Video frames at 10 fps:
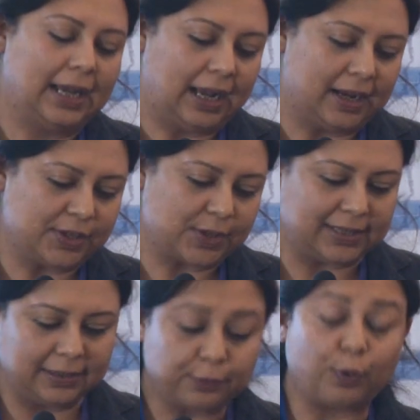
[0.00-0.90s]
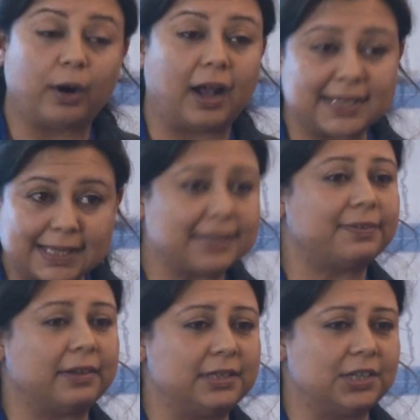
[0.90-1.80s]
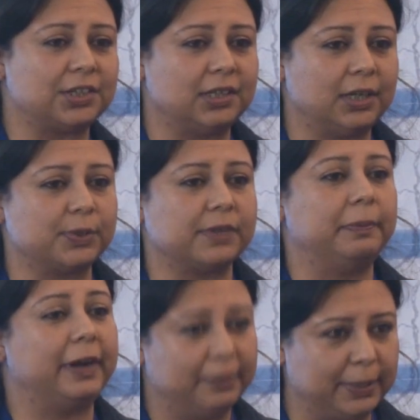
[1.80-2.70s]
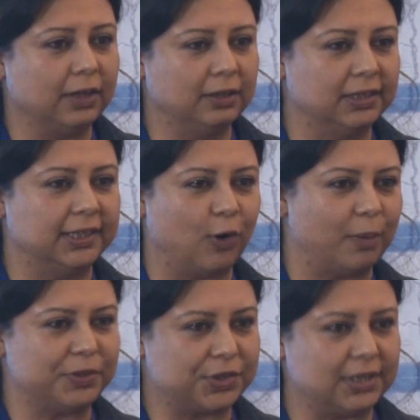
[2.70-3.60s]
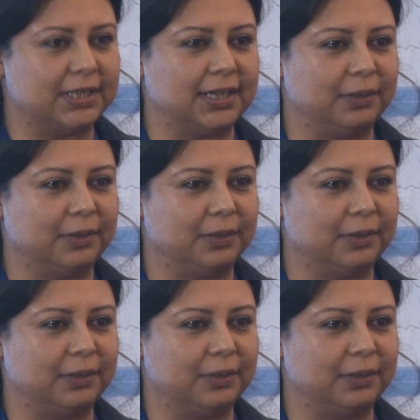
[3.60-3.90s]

Uh, so I think for us as a foundation, it was a very big learning opportunity,